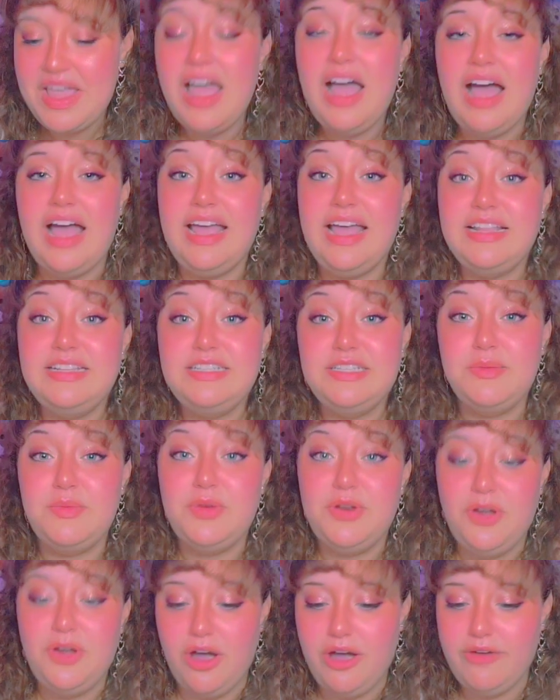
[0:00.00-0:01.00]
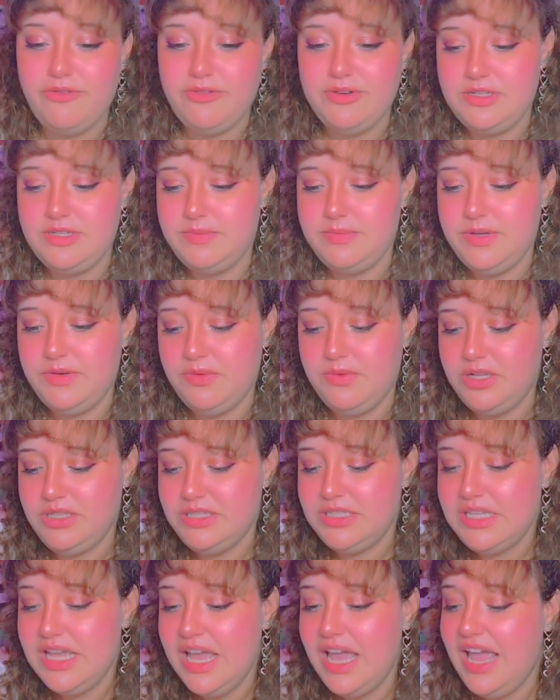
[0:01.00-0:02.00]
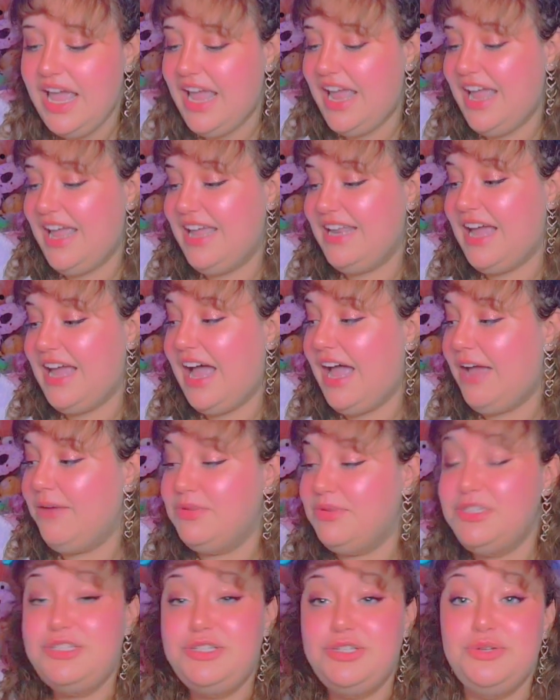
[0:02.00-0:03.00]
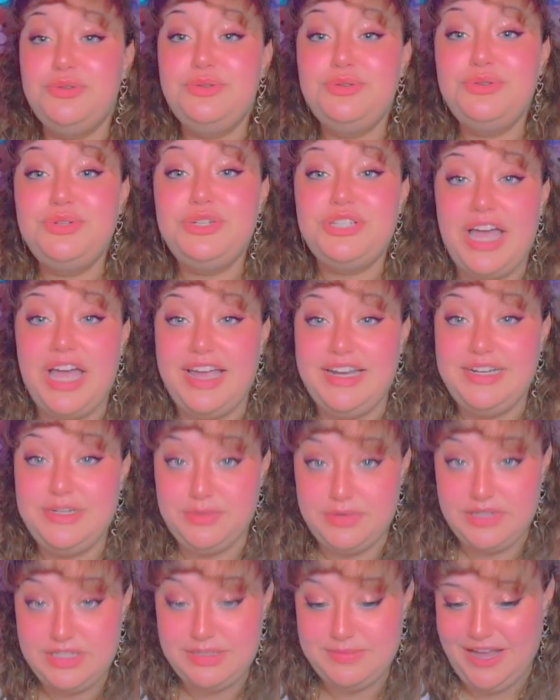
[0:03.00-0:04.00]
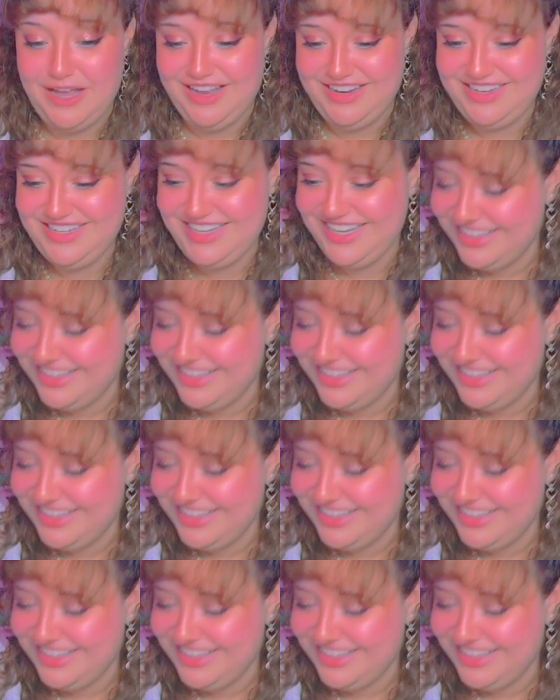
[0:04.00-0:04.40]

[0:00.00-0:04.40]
I had someone offer to me once, and I was too shy to respond.